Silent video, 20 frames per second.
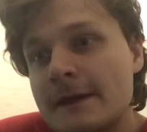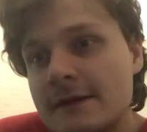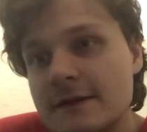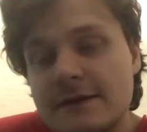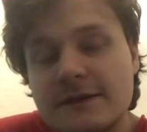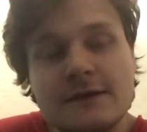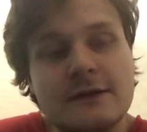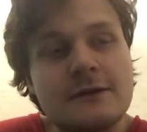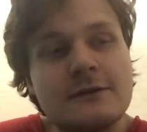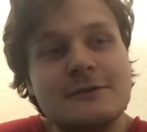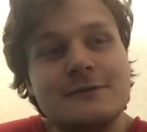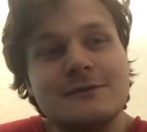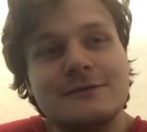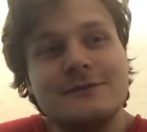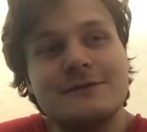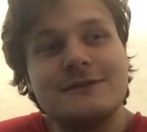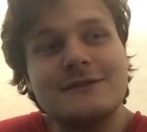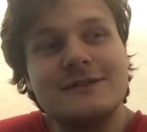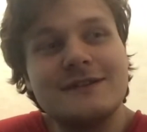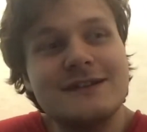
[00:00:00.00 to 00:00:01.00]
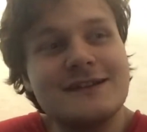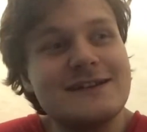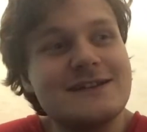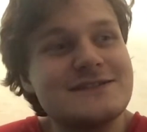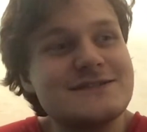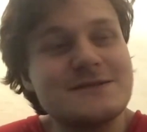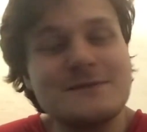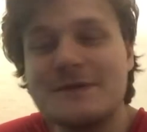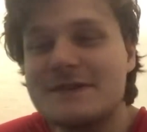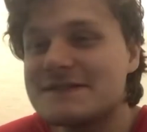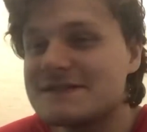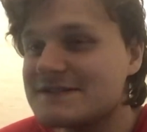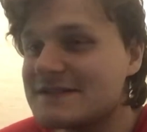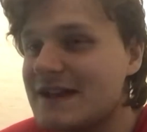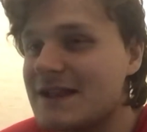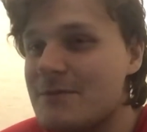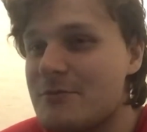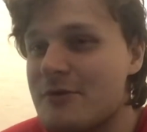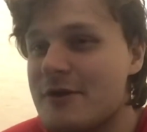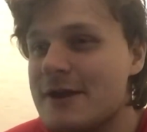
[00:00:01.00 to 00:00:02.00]
So, yeah, something to
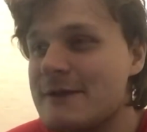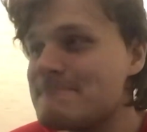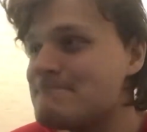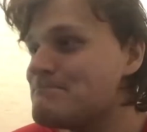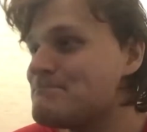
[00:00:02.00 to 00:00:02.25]
celebrate